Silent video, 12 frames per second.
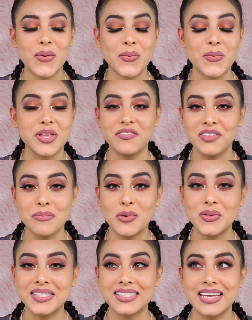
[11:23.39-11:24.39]
one of the
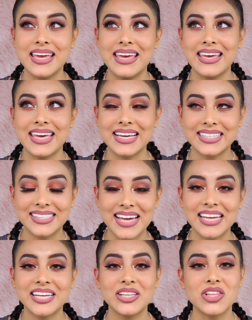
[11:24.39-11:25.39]
most
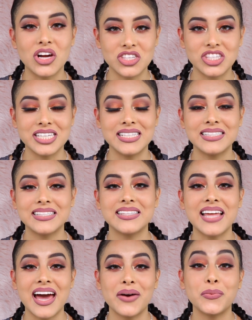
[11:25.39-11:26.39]
exciting launches
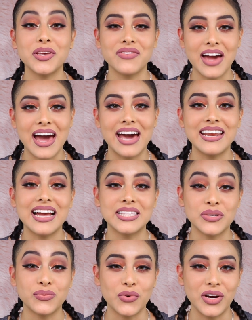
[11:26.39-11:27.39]
that we've had at
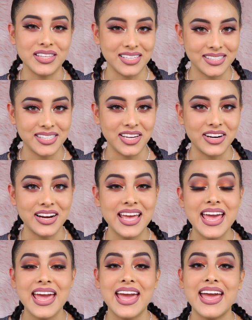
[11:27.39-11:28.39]
Sephora this year,
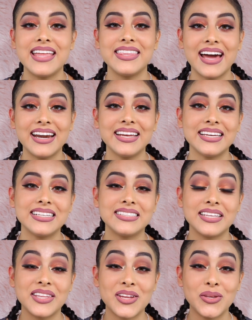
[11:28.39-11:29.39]
and that is
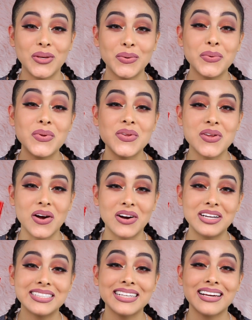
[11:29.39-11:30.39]
the new
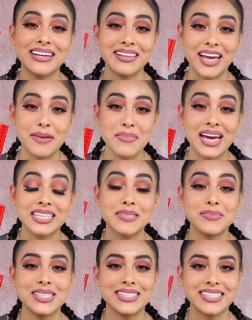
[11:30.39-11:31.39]
NARS Climax
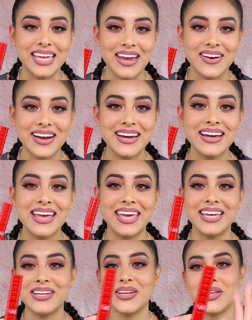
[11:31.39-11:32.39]
Mascara.
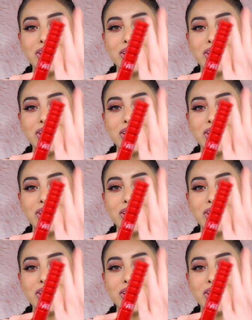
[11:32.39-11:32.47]
And